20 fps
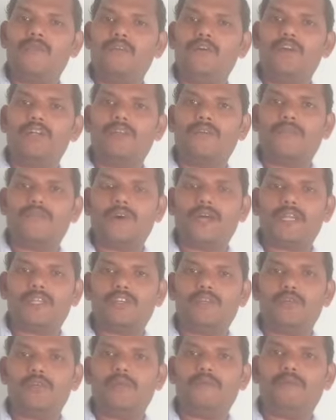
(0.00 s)
wood for
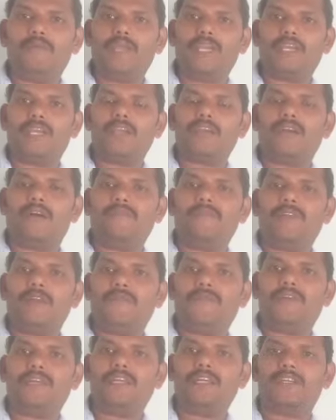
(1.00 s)
to making of
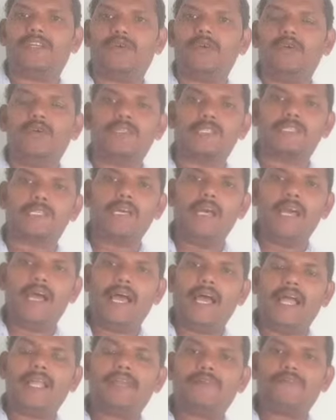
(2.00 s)
different tools,
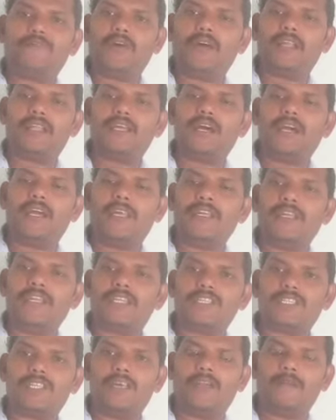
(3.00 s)
and for the
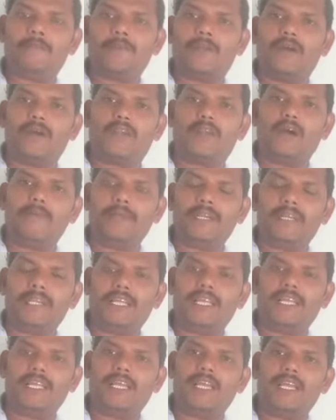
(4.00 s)
industrial raw
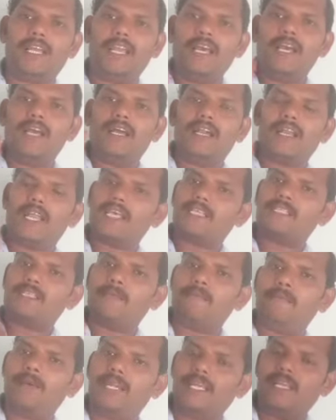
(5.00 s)
material. Like
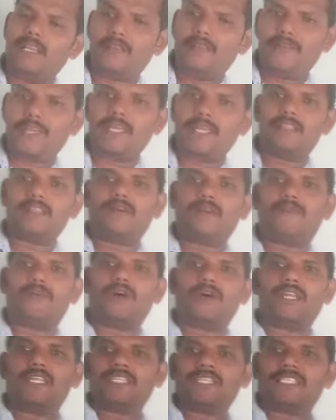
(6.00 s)
somebody living in the
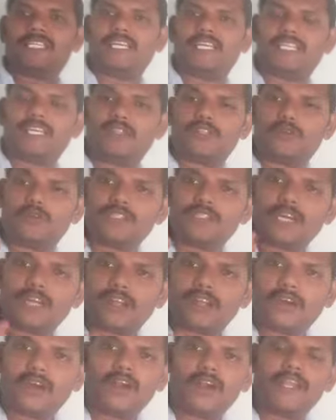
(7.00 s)
forest area, those
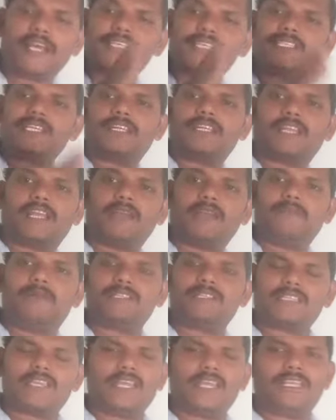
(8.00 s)
are called as the
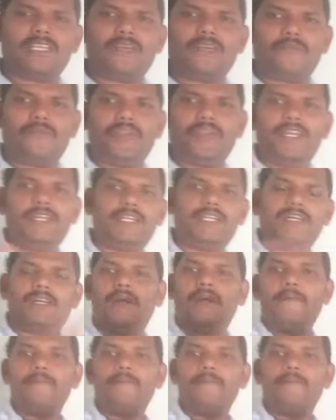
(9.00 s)
tribals. Like different